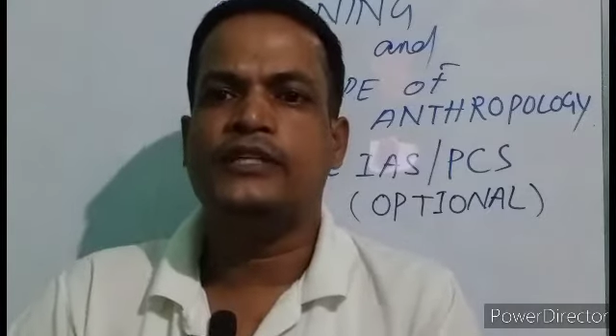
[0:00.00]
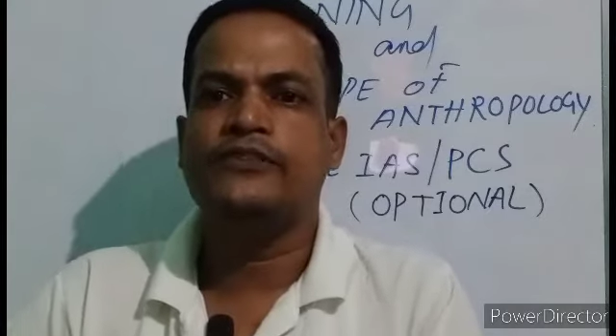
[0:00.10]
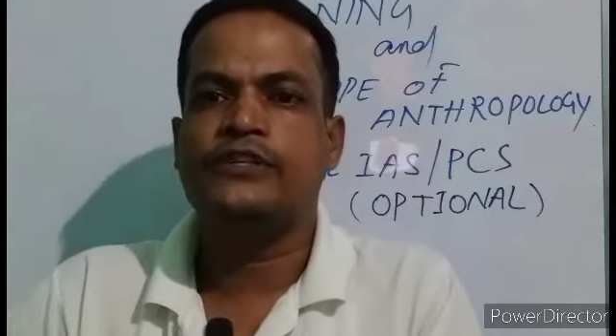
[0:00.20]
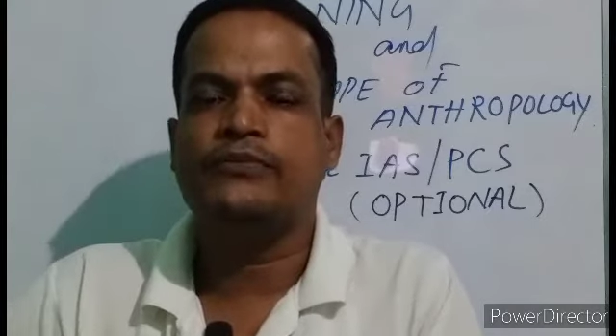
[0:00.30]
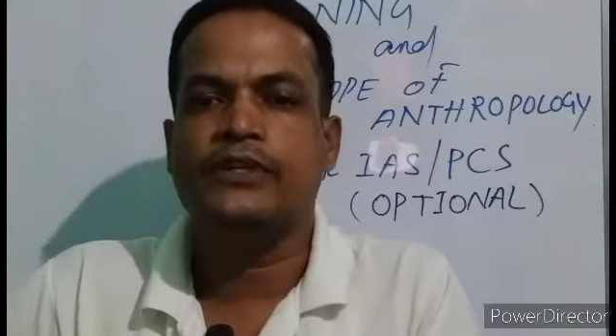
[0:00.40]

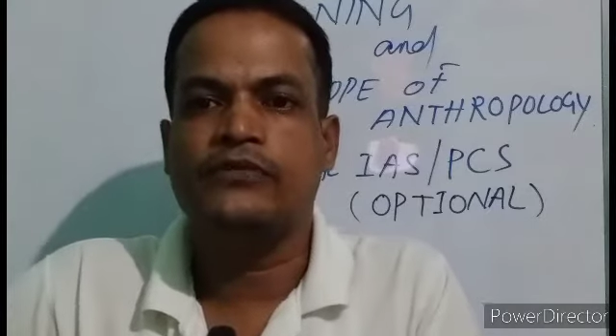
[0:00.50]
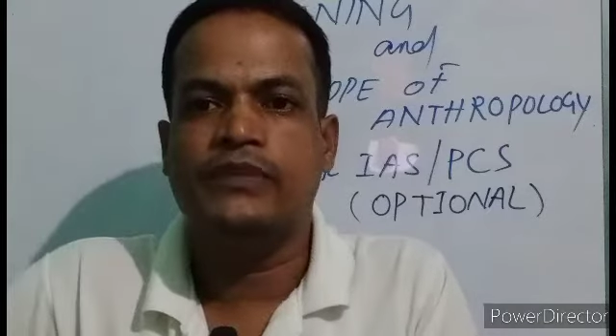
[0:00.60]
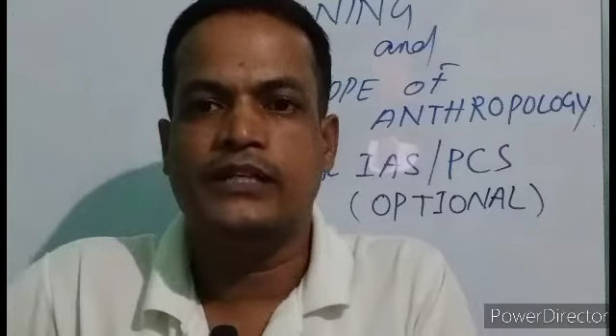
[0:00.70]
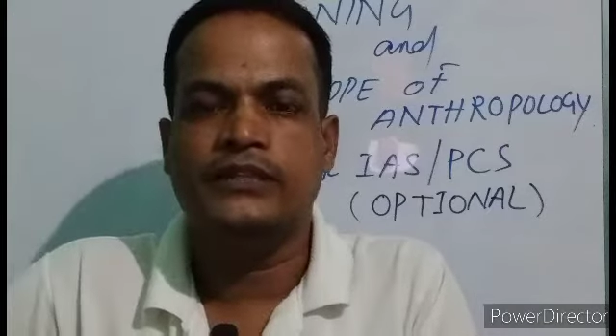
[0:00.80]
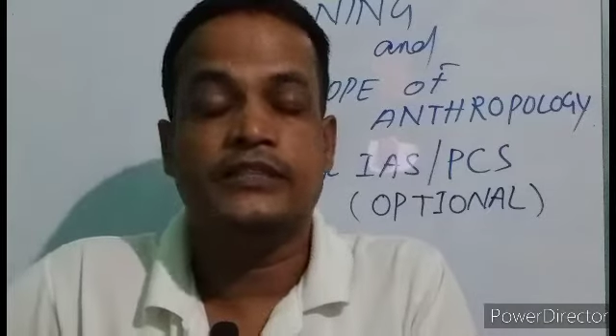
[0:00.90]
gift of
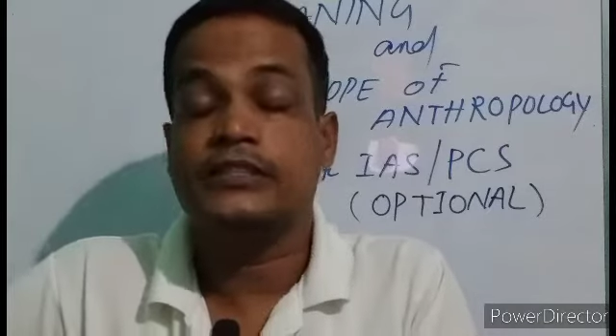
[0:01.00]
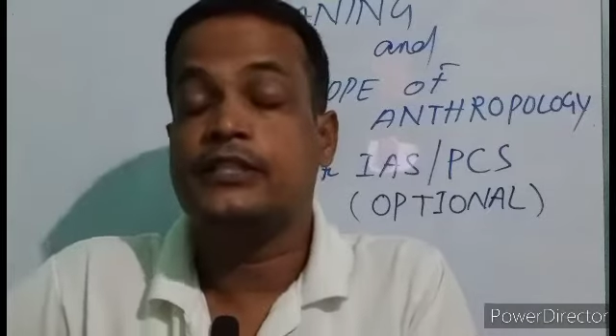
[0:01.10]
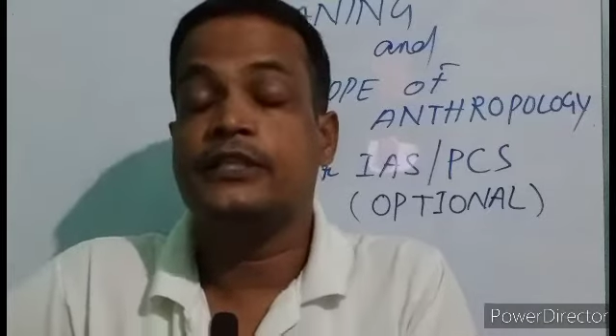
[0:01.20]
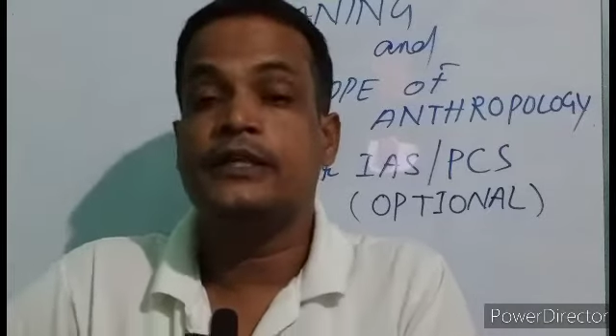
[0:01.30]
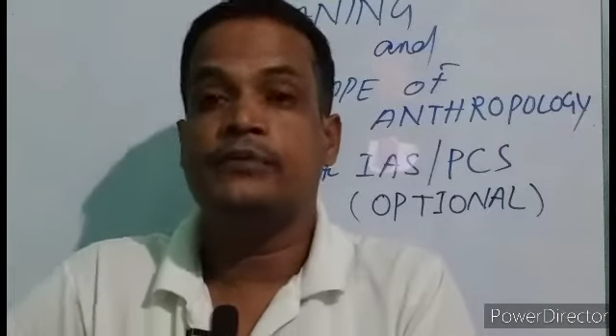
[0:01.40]

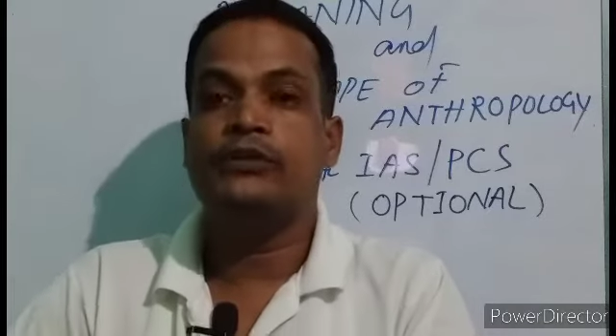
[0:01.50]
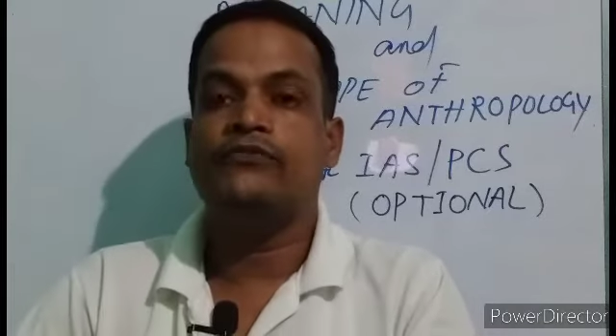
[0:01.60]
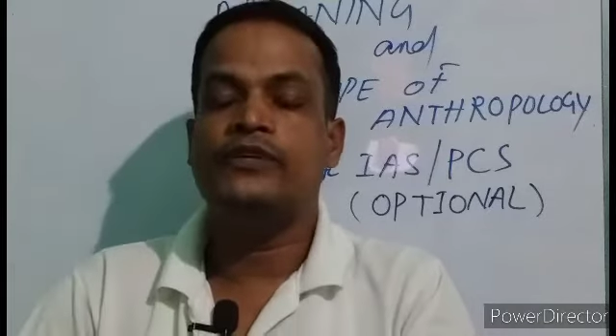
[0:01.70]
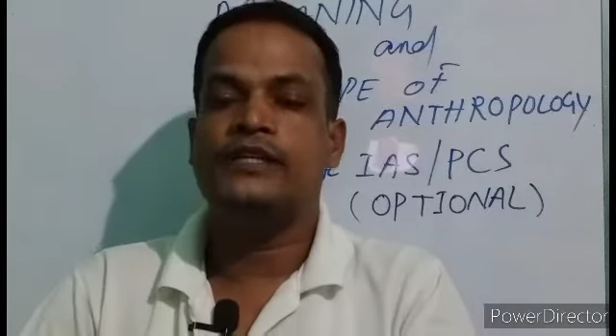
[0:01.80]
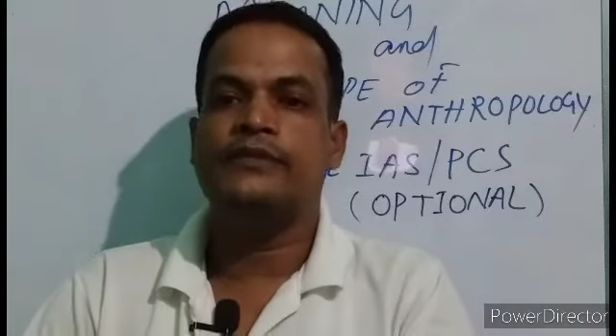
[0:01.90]

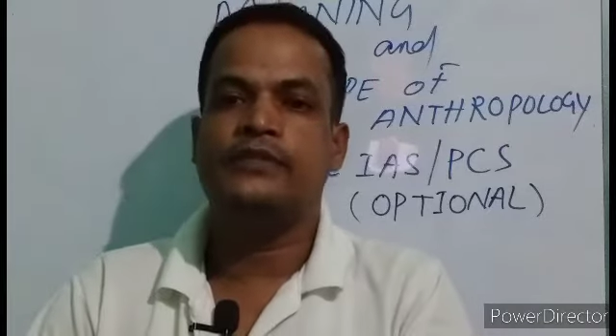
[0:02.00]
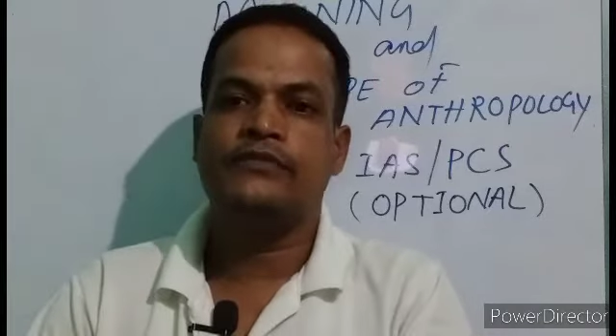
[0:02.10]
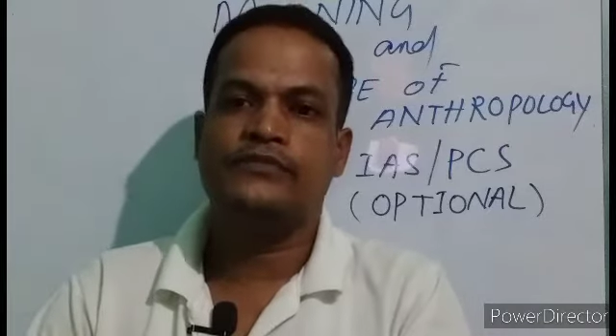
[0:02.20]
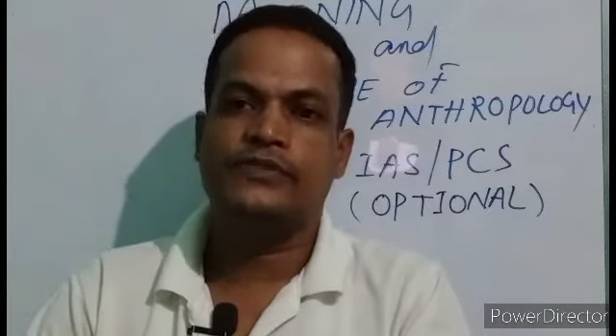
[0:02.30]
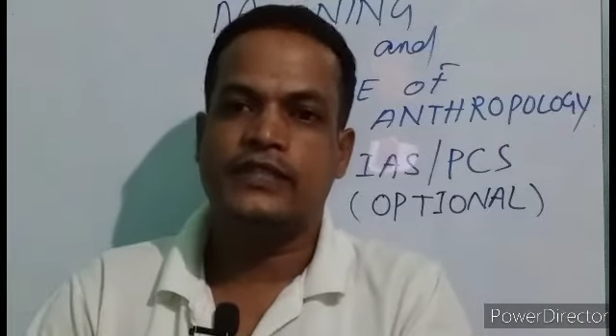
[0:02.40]
valuable gift
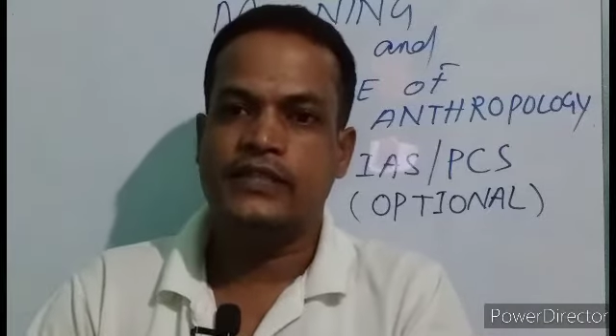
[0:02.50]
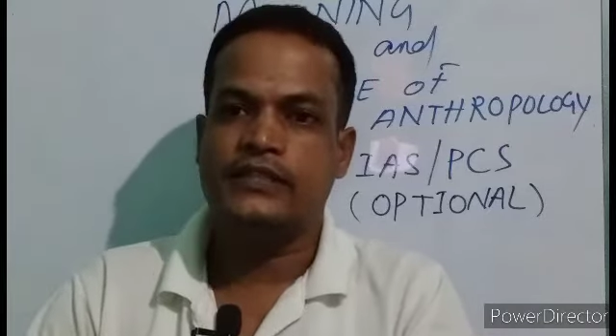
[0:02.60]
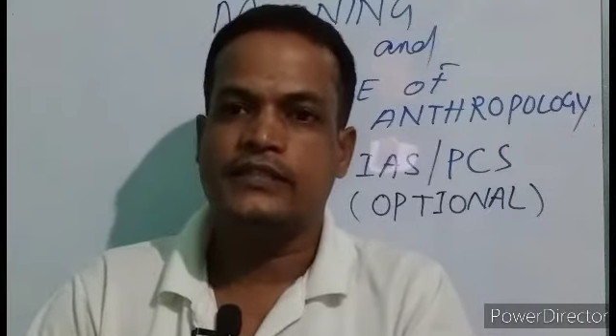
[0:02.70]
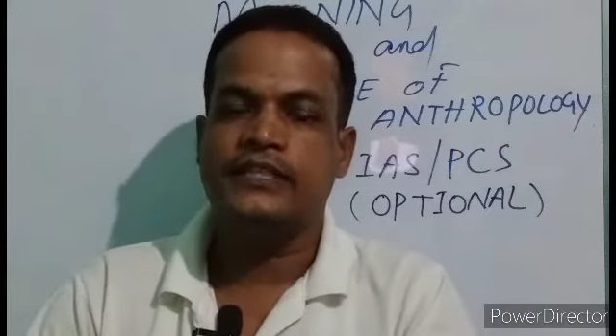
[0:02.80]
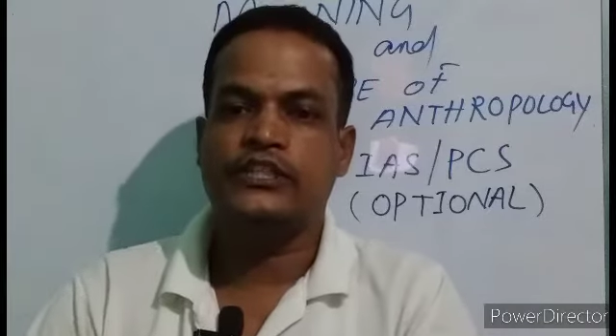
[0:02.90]
of
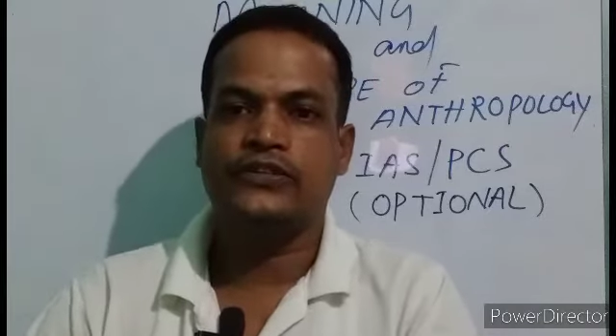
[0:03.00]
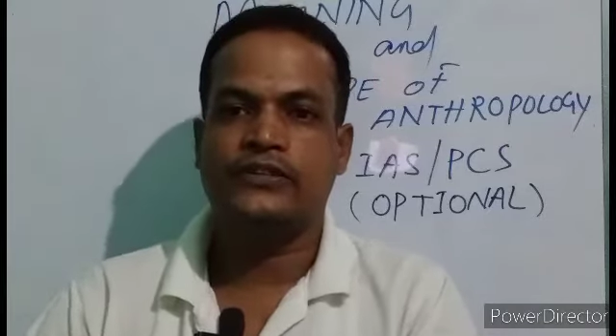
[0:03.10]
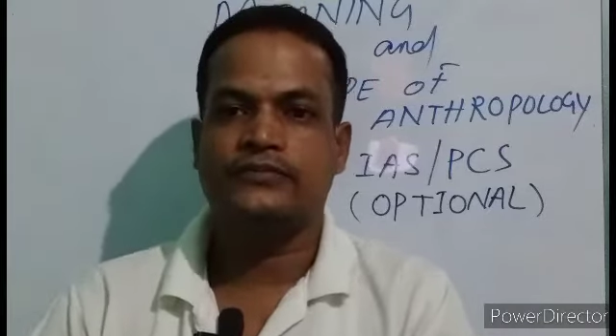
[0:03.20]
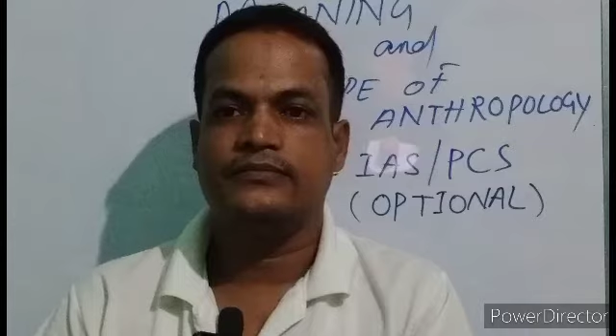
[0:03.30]
God, nature.